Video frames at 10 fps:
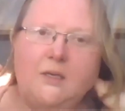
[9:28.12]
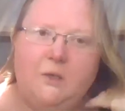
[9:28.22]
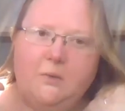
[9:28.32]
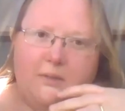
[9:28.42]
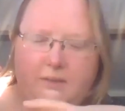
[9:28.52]
You
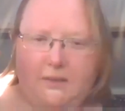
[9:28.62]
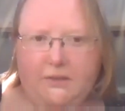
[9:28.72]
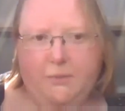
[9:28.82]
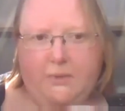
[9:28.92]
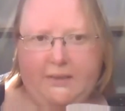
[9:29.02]
can start
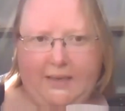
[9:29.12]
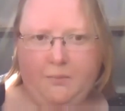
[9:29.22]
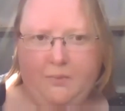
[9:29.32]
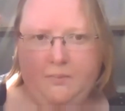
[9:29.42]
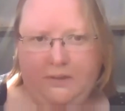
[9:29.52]
to work out
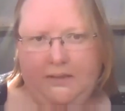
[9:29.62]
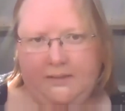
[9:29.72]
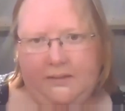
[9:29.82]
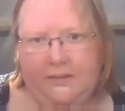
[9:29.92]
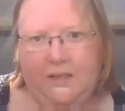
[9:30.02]
when money is
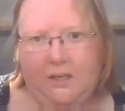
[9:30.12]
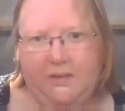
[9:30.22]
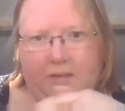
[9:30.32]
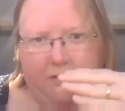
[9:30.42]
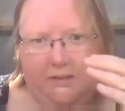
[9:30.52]
going to come
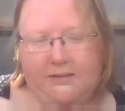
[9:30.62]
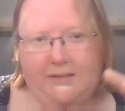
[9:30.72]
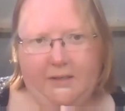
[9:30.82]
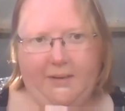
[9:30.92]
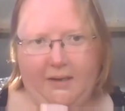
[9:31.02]
in and need to
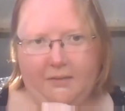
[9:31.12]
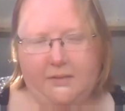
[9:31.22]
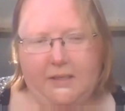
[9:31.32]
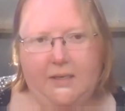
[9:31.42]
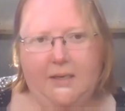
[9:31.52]
go out,
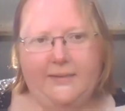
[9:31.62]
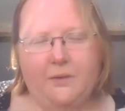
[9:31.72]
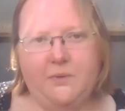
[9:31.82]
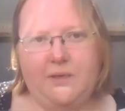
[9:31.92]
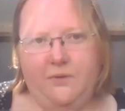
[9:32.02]
and that
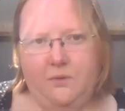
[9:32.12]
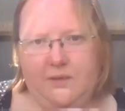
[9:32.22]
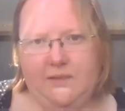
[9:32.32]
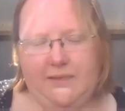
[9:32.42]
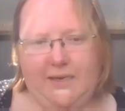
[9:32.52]
will give you an
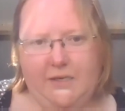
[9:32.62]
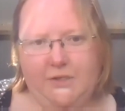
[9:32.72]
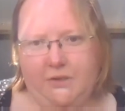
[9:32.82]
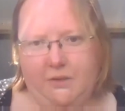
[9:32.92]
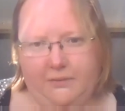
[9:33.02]

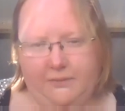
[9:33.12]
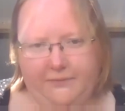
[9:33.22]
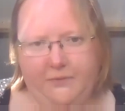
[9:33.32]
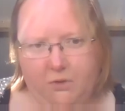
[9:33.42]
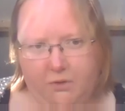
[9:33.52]
indication going
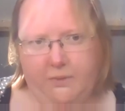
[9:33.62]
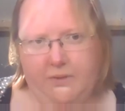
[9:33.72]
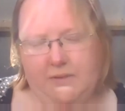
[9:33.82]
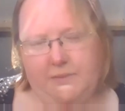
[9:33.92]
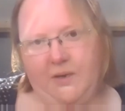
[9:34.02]

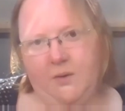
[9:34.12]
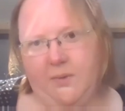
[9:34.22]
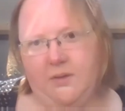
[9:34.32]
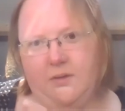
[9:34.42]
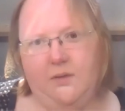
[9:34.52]
forwards about
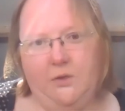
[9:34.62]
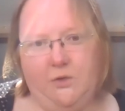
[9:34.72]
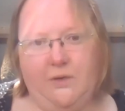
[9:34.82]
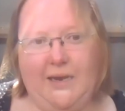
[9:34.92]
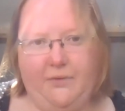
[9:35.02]
whether that you're
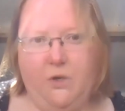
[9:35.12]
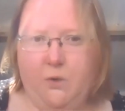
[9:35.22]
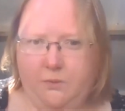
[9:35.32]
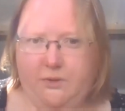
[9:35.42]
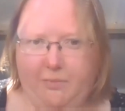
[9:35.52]
going to have a
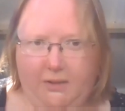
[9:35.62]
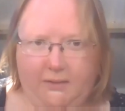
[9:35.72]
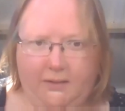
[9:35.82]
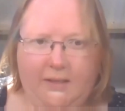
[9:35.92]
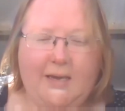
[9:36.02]
hole to plug.
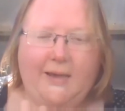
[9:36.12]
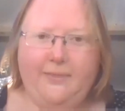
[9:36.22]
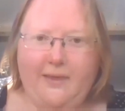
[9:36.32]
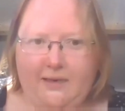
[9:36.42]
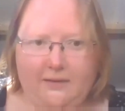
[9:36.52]
And
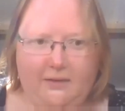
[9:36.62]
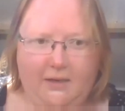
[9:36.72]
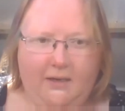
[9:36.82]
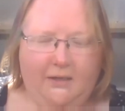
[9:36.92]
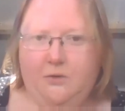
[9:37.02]
then
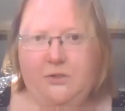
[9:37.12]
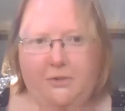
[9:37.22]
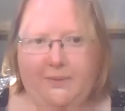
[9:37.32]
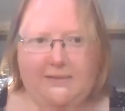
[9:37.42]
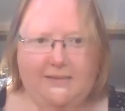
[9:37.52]
you can do
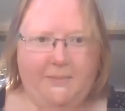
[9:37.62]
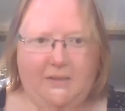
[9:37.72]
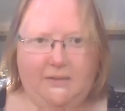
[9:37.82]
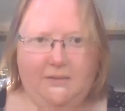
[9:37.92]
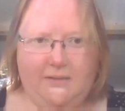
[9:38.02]
as Debbie